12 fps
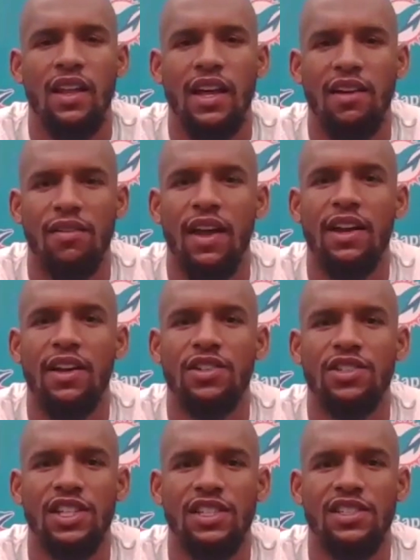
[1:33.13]
anger
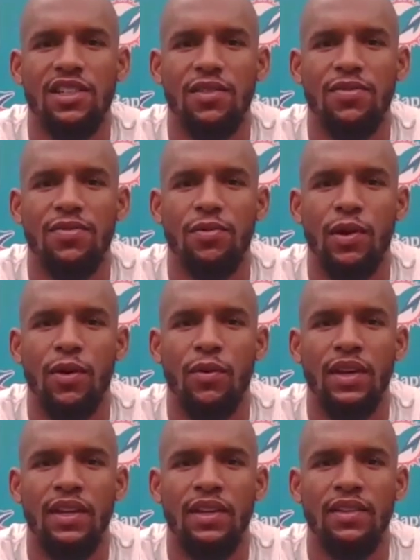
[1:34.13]
just of what
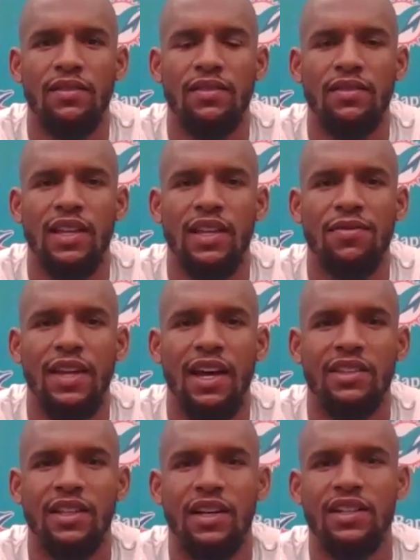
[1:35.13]
we left
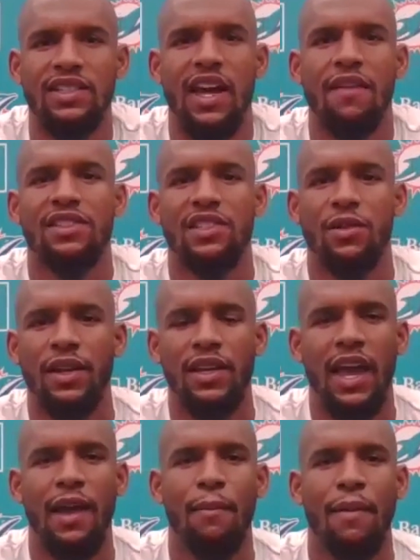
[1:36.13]
out there, because obviously we
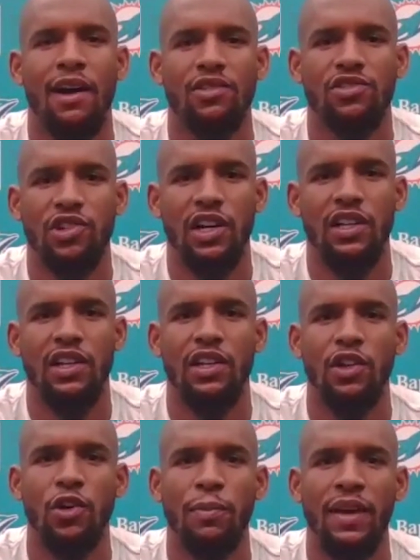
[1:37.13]
came out struggling a
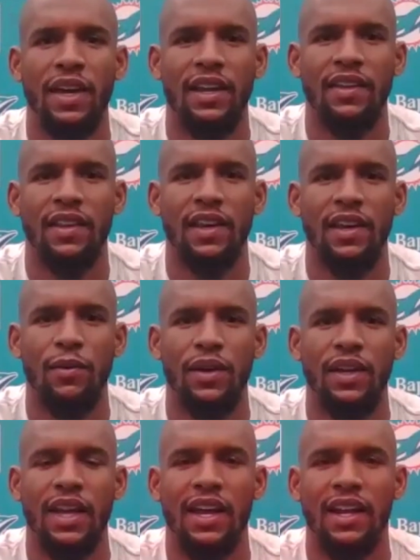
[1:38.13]
little bit and then
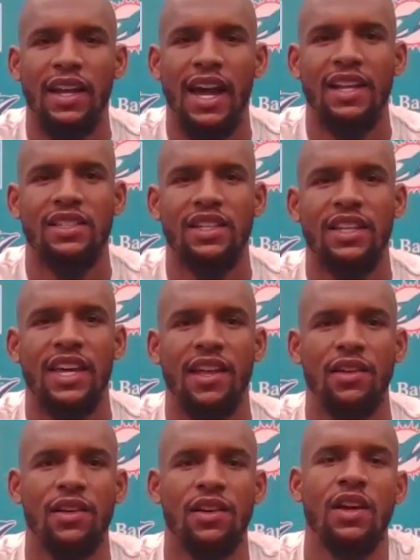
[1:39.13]
we kind of got it
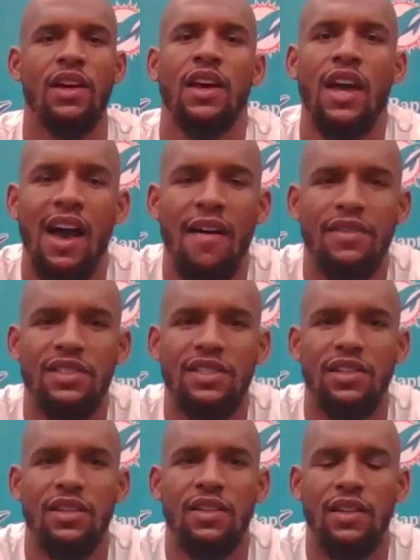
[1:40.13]
together.
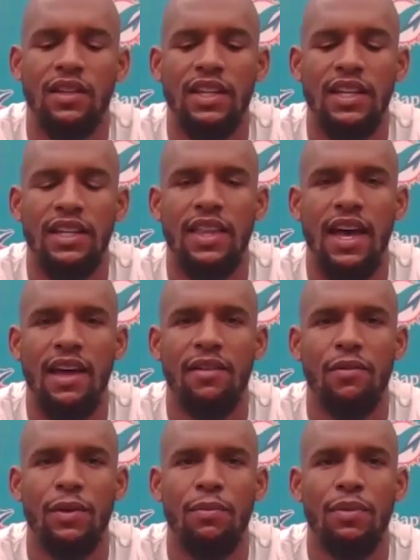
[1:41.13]
Obviously, the lead that
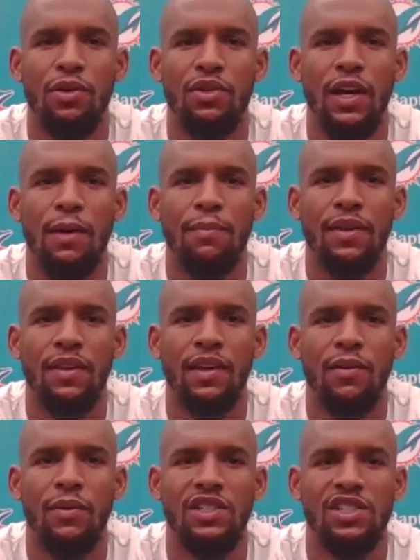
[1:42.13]
we built up and
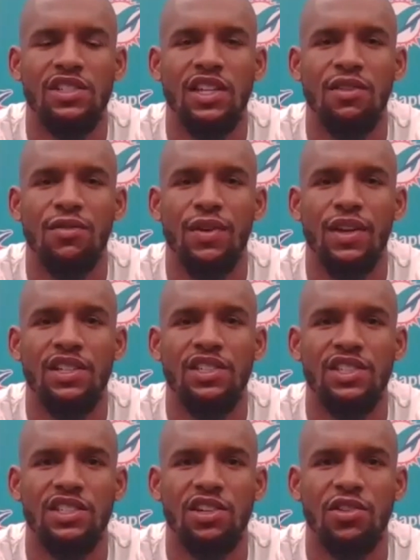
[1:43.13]
then we just didn't
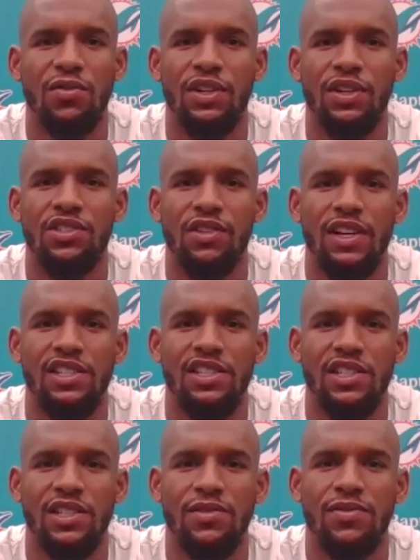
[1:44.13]
finish it. So the
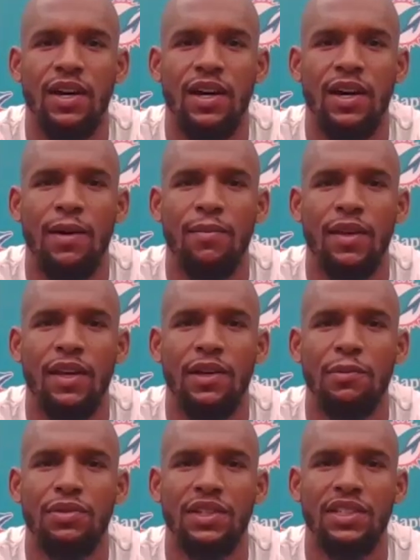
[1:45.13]
frustration of
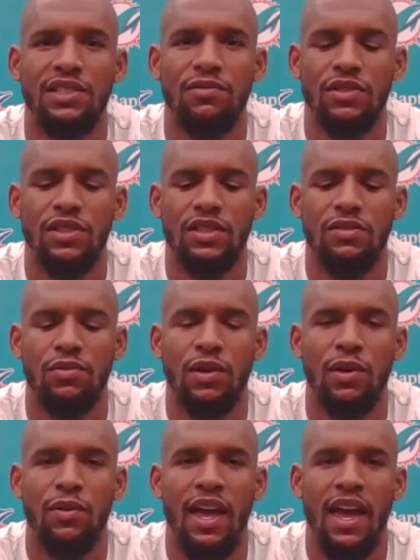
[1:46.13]
incompletion was
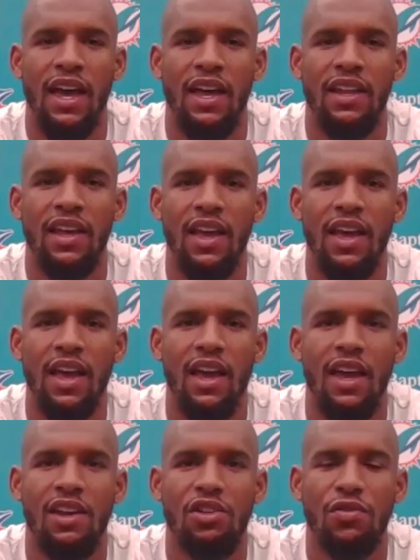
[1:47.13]
what we had,
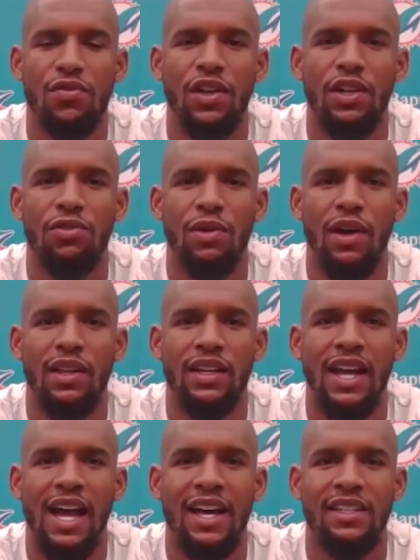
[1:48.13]
and you can feel it throughout the
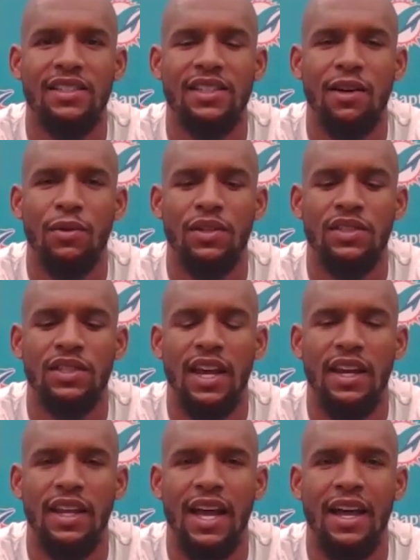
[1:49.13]
guys. I wouldn't say
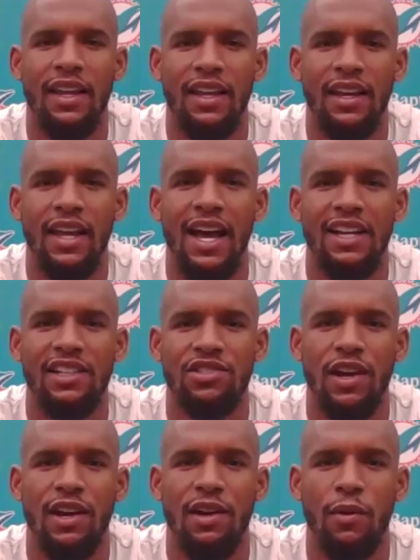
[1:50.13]
any guy
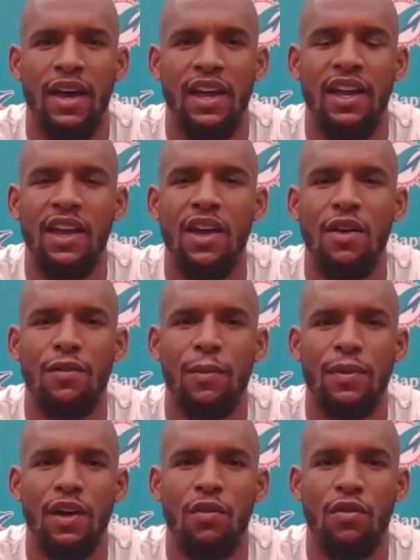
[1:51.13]
strayed away
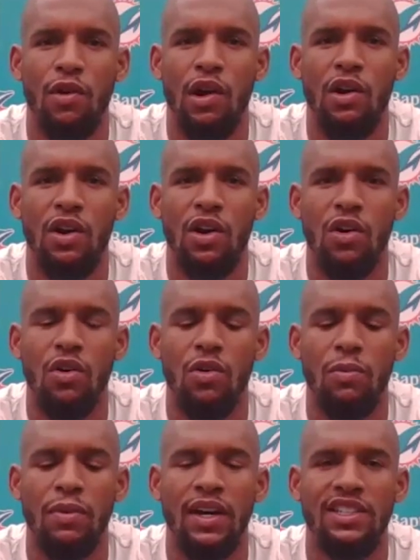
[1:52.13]
from the overall
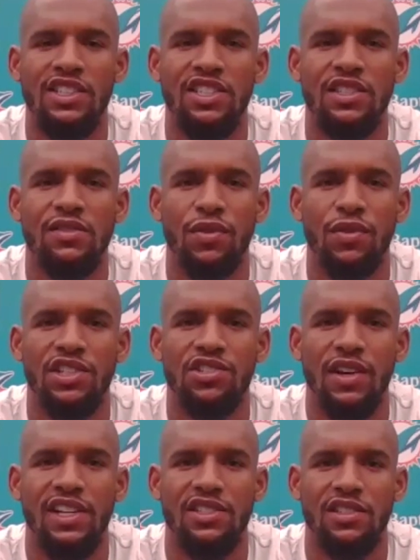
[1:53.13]
goal, but just
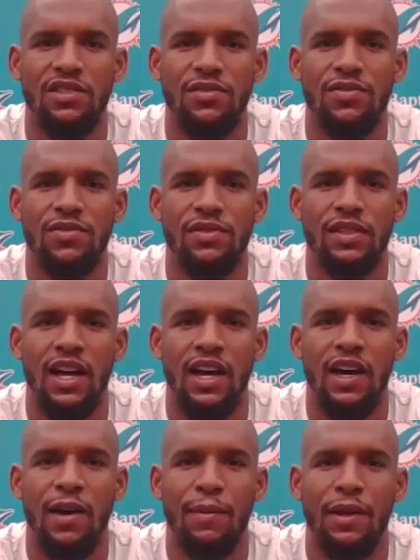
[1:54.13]
frustration of
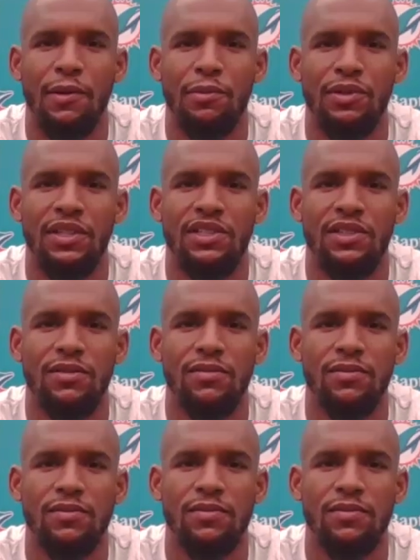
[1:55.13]
incompletion.